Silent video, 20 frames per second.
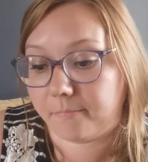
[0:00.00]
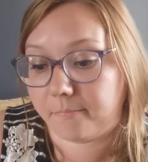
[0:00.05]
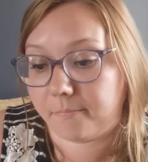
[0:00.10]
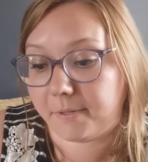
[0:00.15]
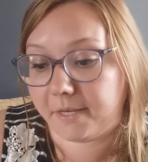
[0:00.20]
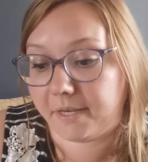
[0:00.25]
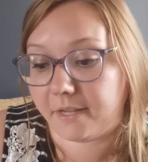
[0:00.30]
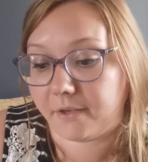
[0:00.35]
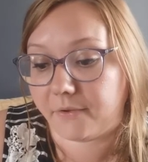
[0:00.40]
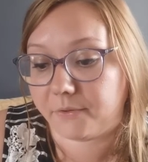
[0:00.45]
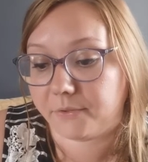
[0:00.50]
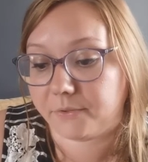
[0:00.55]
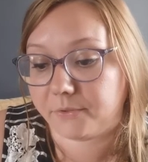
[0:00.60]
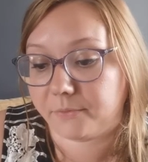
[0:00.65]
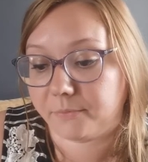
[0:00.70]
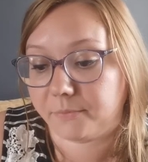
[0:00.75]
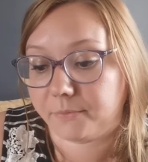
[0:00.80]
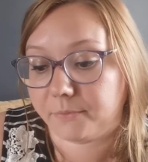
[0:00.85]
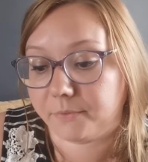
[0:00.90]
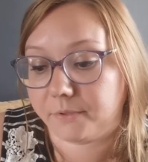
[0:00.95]
but now there's
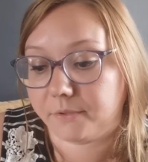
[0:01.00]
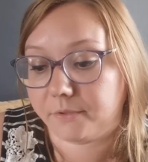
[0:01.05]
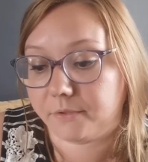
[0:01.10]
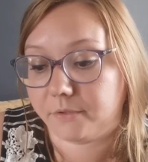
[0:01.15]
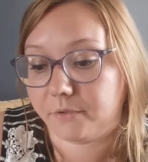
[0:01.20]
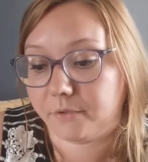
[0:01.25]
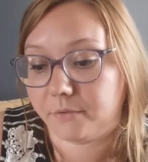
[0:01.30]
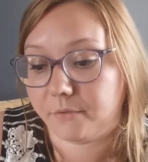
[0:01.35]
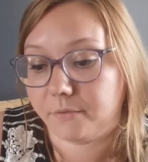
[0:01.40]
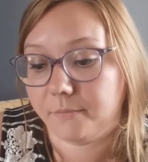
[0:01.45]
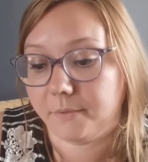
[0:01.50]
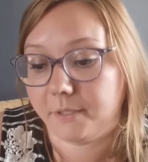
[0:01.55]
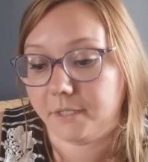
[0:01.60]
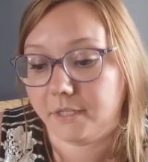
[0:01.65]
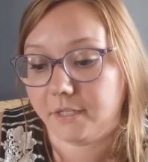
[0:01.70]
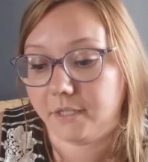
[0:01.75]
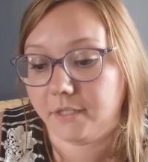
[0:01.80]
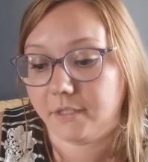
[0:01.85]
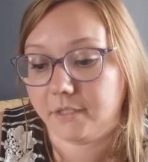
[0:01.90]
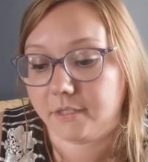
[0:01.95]
almost too
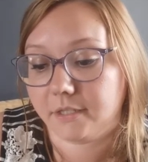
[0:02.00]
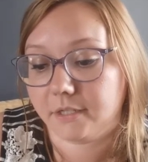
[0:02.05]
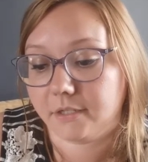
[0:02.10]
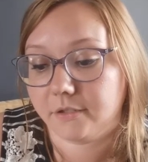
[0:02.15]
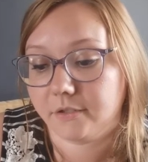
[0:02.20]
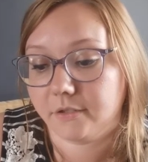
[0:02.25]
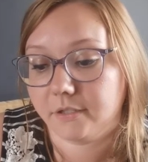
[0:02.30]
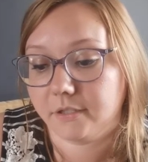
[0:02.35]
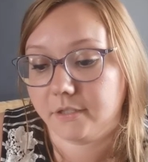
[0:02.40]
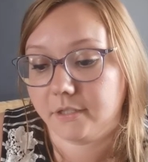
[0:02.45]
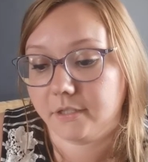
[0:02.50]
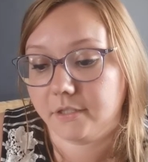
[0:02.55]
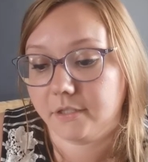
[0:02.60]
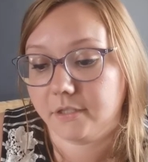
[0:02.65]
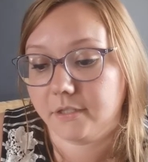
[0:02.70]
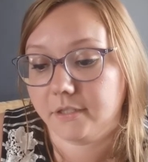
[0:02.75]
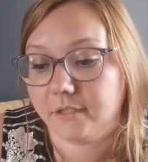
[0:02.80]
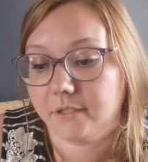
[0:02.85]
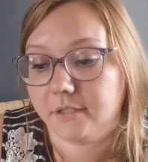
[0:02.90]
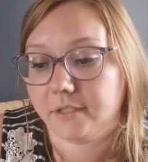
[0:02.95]
many textured
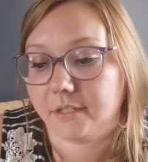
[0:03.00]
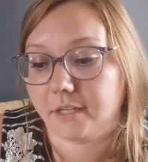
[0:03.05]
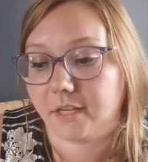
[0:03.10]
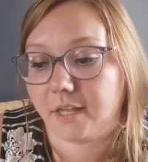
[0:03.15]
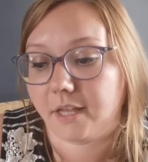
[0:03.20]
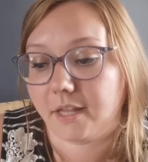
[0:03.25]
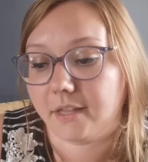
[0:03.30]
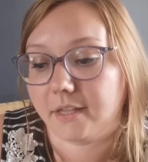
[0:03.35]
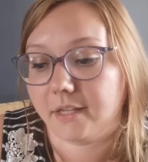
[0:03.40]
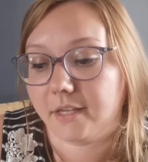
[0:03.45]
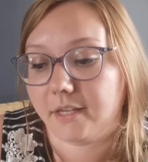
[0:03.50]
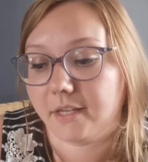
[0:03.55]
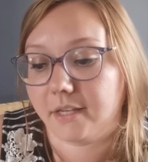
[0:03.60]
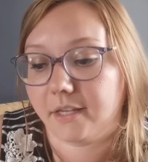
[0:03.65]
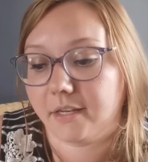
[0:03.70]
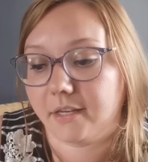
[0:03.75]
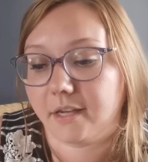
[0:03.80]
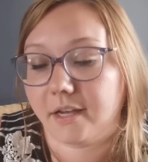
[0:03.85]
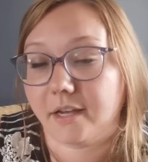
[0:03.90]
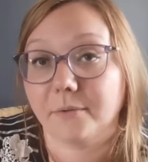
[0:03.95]
stitches. And
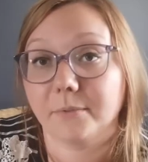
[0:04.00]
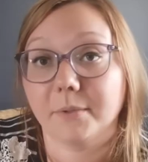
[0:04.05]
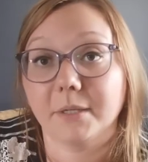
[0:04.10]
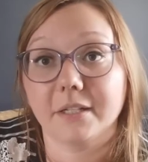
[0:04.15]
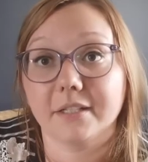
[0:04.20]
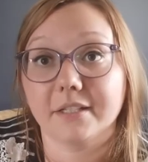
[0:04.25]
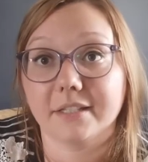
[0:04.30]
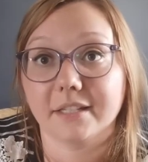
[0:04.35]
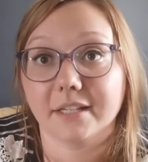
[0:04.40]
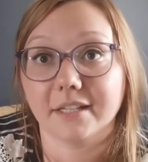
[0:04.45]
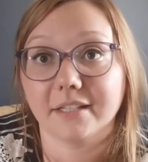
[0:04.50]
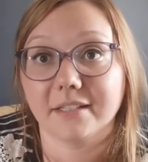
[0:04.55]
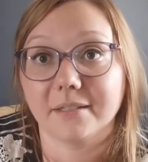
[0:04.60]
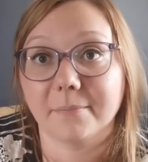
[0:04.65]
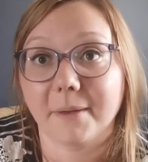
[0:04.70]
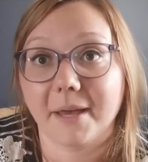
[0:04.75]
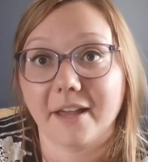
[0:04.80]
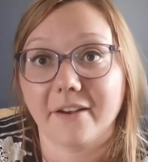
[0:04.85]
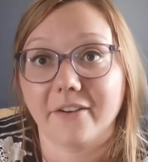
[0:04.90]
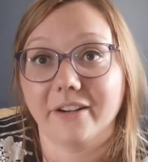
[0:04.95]
then I redesigned the
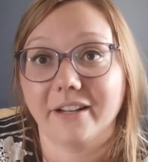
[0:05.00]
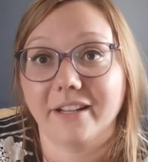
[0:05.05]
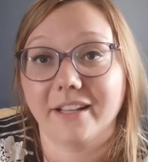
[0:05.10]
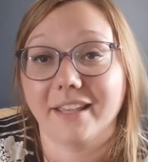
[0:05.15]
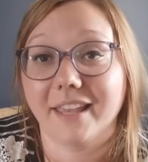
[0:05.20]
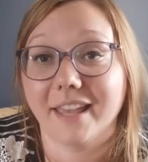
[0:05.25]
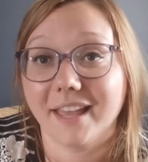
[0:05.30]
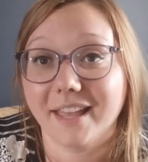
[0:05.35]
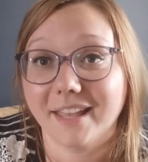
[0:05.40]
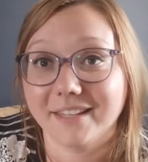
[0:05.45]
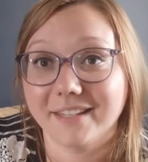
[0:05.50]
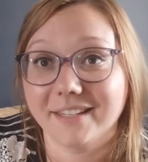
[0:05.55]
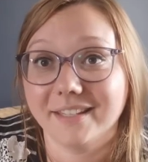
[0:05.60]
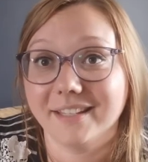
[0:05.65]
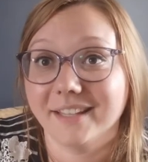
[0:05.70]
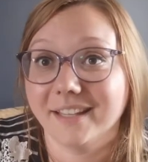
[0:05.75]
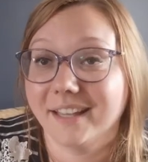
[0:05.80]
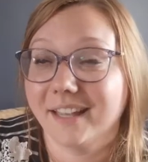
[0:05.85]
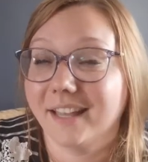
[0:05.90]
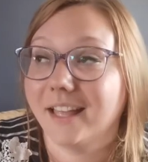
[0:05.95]
pattern again
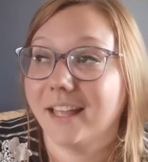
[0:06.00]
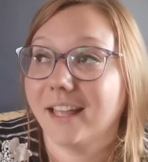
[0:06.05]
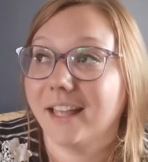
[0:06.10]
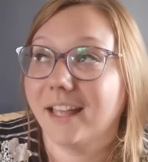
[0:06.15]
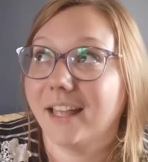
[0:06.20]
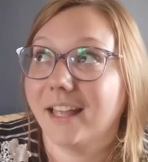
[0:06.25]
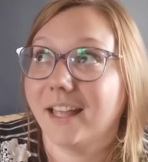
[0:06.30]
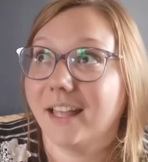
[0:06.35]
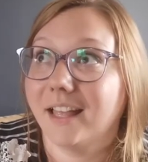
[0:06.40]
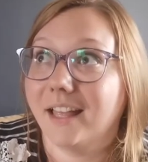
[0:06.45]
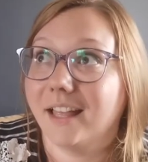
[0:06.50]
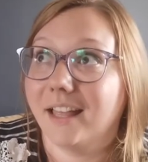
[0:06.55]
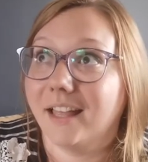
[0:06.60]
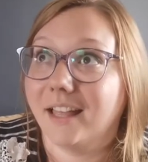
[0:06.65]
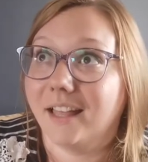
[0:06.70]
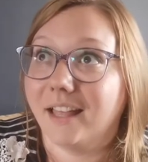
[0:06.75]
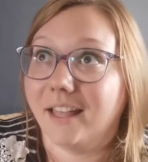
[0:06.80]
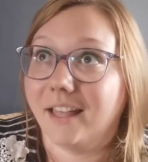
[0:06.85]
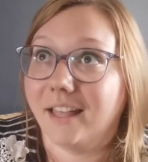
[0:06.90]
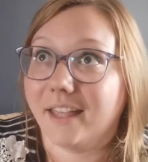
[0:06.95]

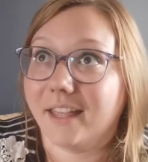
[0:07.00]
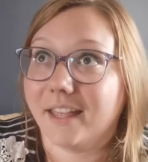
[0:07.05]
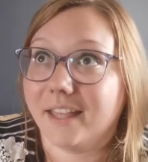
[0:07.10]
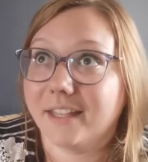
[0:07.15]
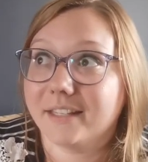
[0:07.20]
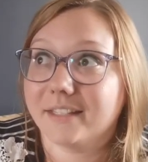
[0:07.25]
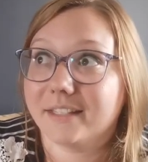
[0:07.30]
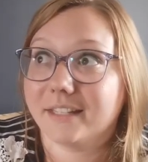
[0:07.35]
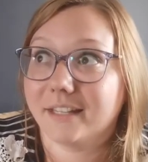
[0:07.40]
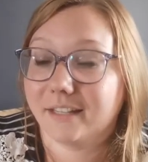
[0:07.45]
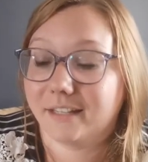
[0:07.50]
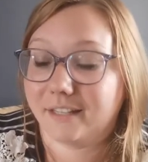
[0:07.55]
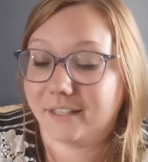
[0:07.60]
and